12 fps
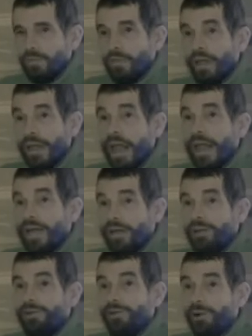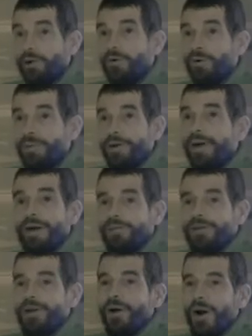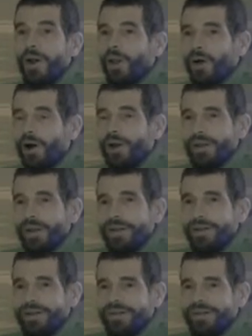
The gain is the guru becomes the all in all then.